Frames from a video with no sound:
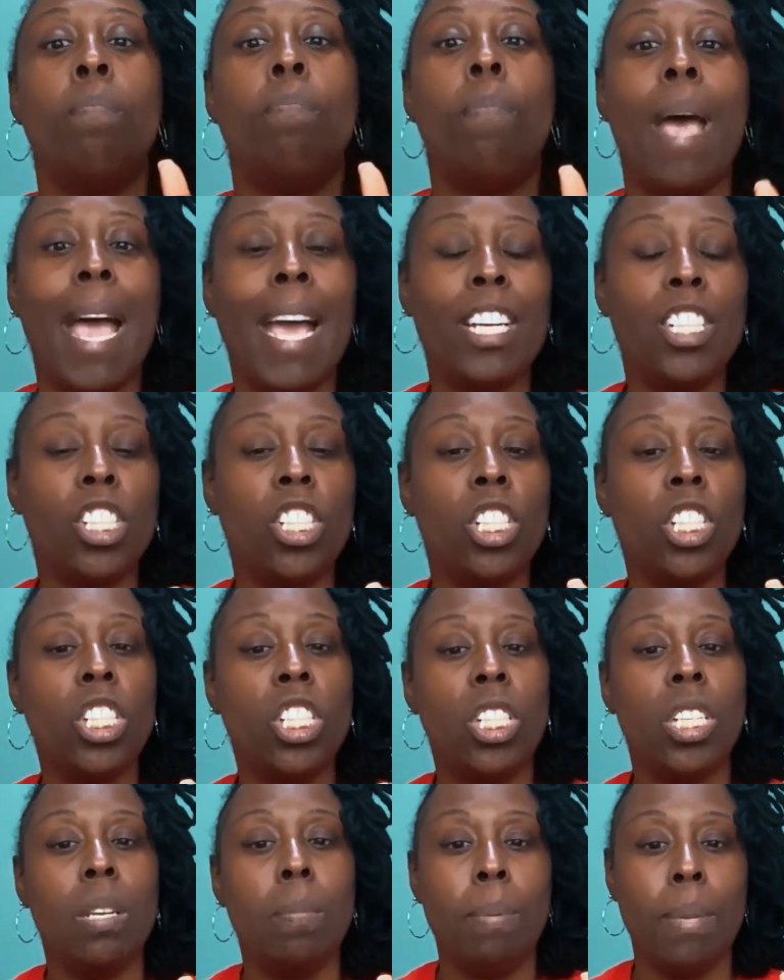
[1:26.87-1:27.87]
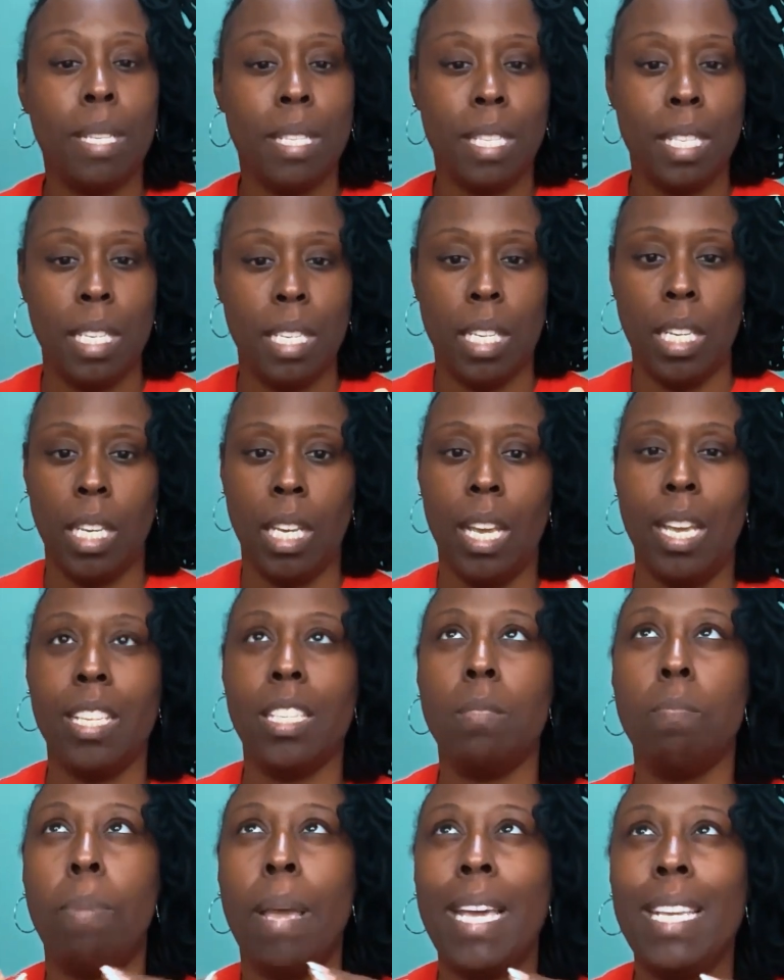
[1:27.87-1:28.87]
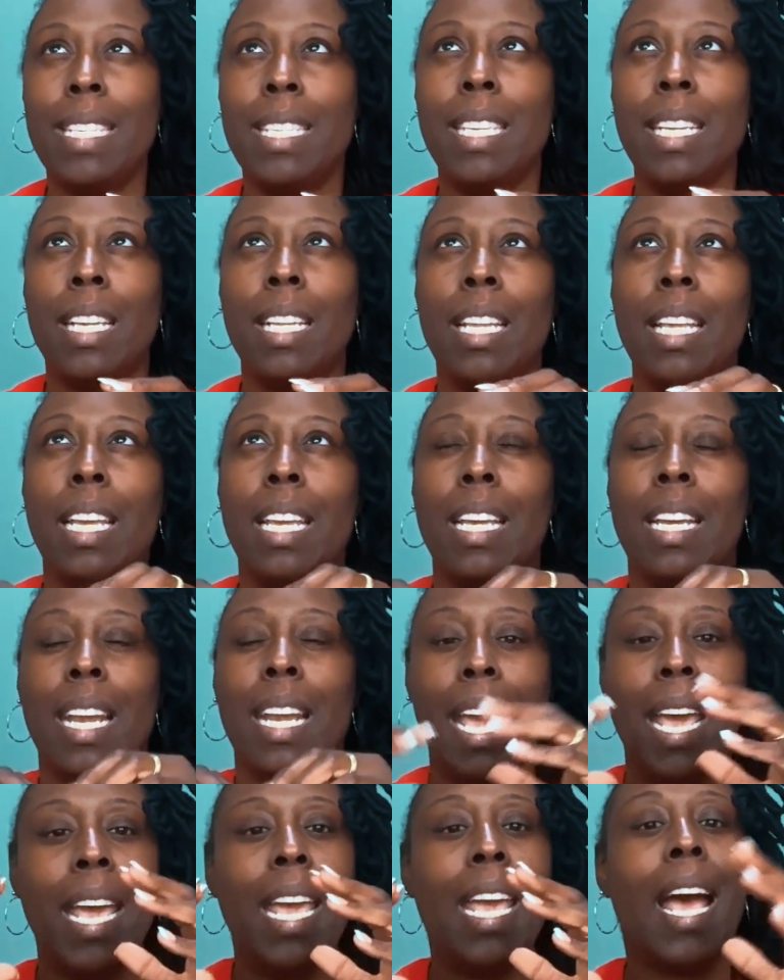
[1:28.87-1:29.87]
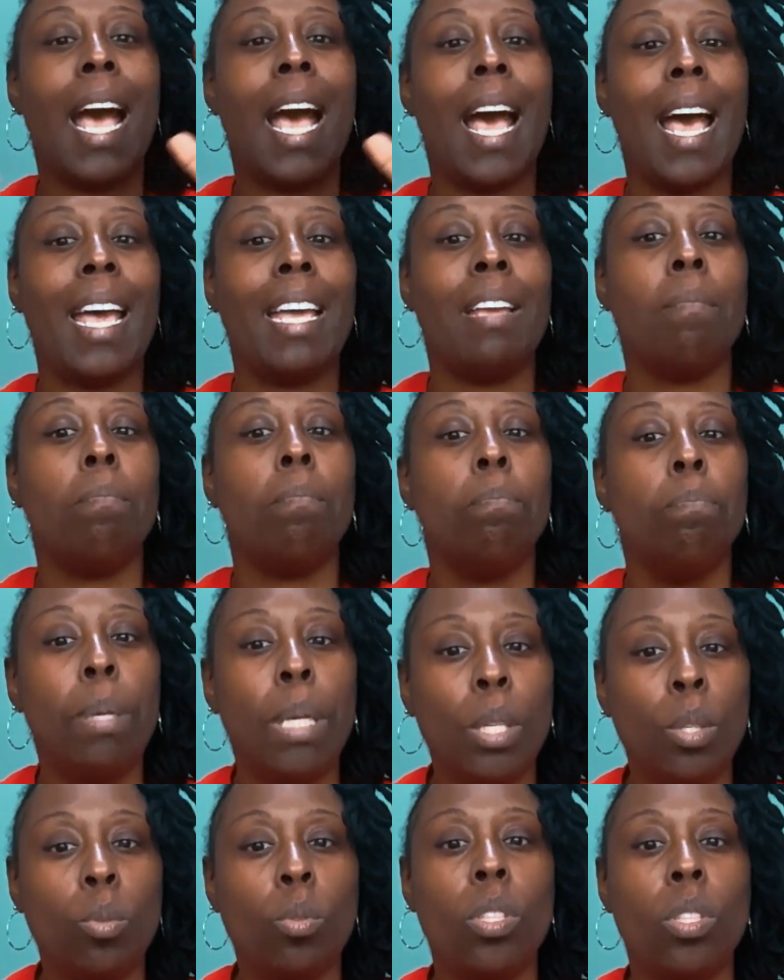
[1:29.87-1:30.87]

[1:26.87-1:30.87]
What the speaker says: Bastion GPT, is basically an AI built